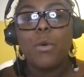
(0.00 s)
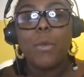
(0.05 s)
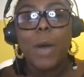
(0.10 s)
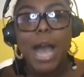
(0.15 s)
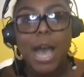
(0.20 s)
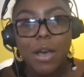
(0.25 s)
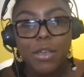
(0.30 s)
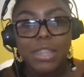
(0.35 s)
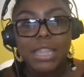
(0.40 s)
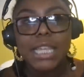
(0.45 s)
oh
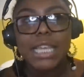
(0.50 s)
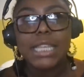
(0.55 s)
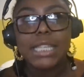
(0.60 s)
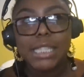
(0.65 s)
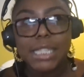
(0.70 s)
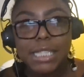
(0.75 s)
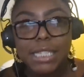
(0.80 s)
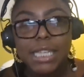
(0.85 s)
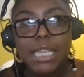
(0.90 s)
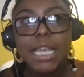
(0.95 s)
wow,
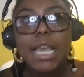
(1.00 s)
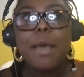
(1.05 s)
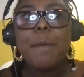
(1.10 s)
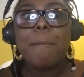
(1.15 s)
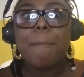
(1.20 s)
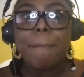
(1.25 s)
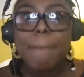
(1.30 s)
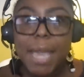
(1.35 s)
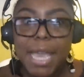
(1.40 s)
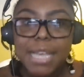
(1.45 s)
this
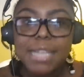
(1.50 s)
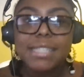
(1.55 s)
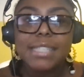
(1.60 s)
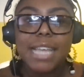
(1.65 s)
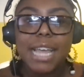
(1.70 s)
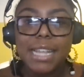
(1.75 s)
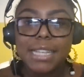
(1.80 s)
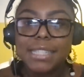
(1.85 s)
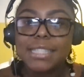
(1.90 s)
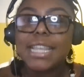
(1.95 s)
make
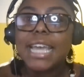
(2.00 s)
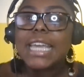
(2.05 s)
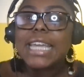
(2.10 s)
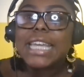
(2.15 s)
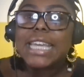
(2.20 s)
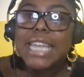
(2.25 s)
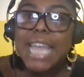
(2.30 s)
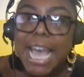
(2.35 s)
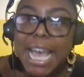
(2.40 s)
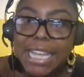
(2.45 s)
sense
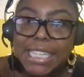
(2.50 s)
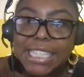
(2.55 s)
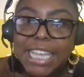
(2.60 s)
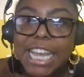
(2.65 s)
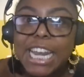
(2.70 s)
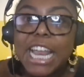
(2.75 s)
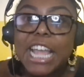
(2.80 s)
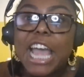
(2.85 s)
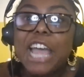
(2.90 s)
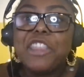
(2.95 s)
like yes
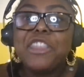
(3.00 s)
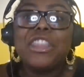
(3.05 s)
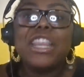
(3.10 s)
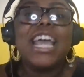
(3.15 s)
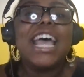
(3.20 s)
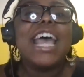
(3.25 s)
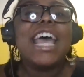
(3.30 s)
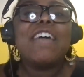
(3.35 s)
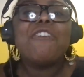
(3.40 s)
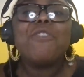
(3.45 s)
and and
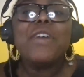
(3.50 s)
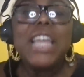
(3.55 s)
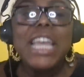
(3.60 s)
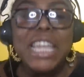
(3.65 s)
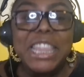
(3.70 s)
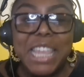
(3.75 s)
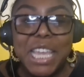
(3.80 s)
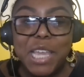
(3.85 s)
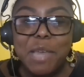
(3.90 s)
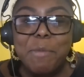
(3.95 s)

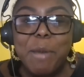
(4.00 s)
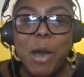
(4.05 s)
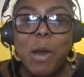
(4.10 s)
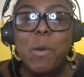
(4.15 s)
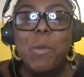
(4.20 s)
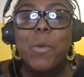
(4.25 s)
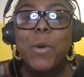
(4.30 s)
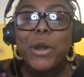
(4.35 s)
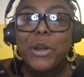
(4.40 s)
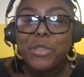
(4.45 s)
really think
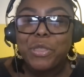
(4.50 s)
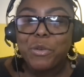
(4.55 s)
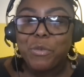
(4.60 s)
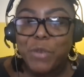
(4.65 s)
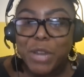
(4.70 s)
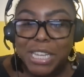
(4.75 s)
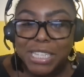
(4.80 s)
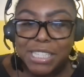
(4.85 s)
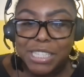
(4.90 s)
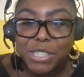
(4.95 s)
about what are the
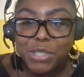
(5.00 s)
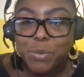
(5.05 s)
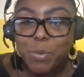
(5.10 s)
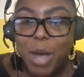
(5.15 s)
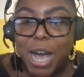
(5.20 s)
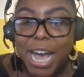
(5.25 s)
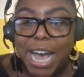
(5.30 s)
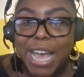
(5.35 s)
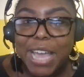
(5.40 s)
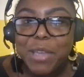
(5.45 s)
reasons
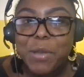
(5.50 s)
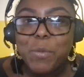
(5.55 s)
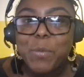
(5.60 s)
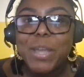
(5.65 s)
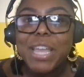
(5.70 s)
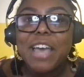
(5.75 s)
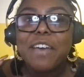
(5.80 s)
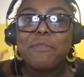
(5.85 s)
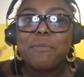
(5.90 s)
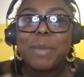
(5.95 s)
why
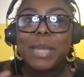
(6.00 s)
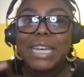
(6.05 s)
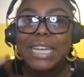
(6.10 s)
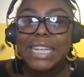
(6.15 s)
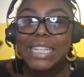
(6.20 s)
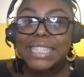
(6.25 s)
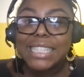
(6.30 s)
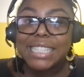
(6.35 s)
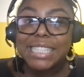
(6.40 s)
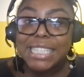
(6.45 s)
we have been
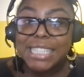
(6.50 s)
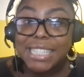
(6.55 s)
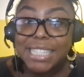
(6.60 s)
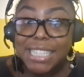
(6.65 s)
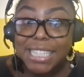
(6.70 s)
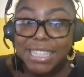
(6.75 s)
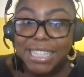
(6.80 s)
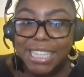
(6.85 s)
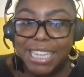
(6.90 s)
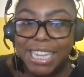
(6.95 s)

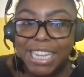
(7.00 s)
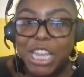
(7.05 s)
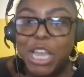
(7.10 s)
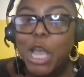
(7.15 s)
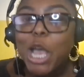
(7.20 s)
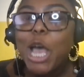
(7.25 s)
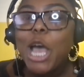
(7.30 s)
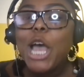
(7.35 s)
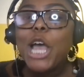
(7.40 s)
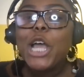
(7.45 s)

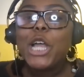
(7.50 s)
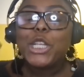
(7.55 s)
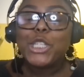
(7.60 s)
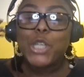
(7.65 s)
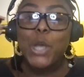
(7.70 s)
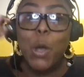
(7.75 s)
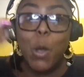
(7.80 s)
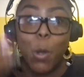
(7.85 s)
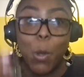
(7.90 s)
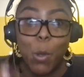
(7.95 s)
consistently
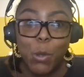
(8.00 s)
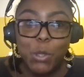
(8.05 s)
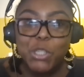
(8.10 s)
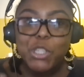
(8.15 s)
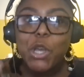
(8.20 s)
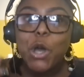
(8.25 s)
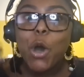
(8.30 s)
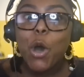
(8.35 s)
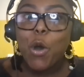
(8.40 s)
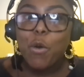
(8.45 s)
told
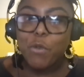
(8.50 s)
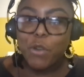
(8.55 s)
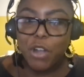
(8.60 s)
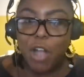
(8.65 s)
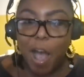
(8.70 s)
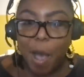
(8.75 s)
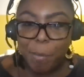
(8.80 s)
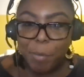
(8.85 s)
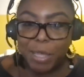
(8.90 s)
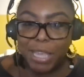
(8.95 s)
to
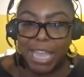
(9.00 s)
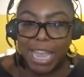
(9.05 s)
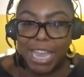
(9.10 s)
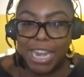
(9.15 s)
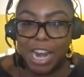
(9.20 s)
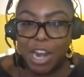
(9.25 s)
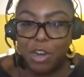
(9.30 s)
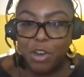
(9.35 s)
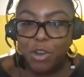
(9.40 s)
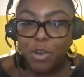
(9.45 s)

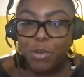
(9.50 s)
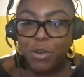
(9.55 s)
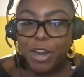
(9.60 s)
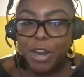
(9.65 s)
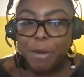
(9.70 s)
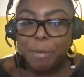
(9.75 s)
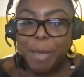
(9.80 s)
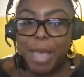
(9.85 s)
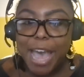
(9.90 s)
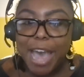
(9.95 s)
overcomplicate our
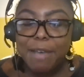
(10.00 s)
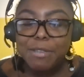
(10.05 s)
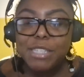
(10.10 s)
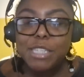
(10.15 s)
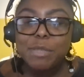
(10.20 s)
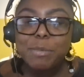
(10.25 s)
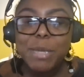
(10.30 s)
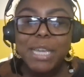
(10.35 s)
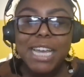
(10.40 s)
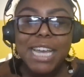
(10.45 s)
career paths
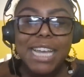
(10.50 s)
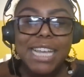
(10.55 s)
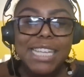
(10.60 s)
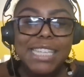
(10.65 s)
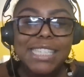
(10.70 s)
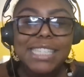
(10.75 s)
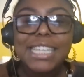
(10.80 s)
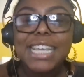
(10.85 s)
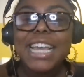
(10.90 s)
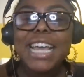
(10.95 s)
is
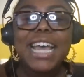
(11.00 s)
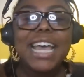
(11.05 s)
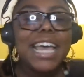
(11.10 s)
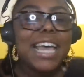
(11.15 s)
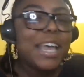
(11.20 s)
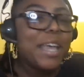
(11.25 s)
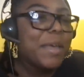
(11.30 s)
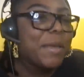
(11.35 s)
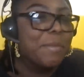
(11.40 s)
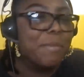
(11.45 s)
because
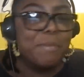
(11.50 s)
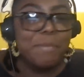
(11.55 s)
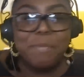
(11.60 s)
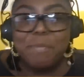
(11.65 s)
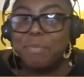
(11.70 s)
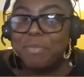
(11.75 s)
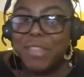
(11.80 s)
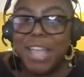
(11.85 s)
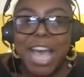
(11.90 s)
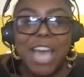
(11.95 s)

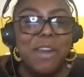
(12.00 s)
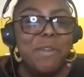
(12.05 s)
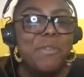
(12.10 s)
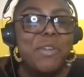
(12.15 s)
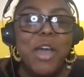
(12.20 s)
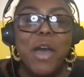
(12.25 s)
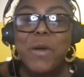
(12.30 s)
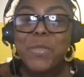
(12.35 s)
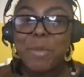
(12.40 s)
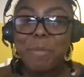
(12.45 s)
I
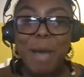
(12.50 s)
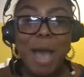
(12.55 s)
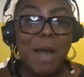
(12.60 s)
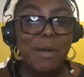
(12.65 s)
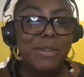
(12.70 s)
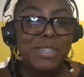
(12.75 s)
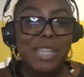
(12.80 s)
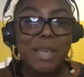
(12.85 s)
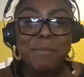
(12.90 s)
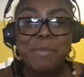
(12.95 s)
don't know. The powers
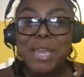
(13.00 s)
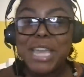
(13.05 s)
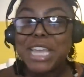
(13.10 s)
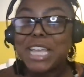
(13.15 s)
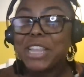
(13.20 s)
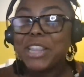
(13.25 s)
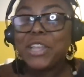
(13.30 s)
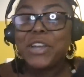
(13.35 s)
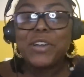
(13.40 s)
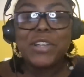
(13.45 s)
that be
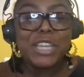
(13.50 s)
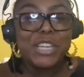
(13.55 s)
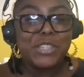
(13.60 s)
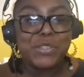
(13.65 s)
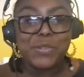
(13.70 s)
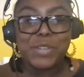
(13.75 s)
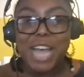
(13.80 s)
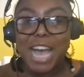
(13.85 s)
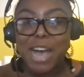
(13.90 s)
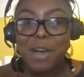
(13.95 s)
clearly
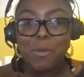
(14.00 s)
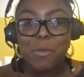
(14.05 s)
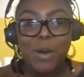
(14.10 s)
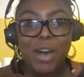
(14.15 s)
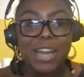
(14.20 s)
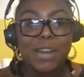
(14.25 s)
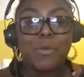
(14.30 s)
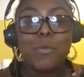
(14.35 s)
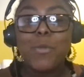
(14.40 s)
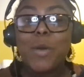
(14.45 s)
do not
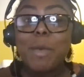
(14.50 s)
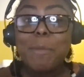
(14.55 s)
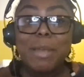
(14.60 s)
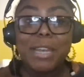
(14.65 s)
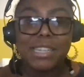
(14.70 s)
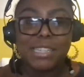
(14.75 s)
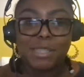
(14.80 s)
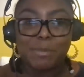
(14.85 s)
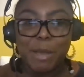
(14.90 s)
want women,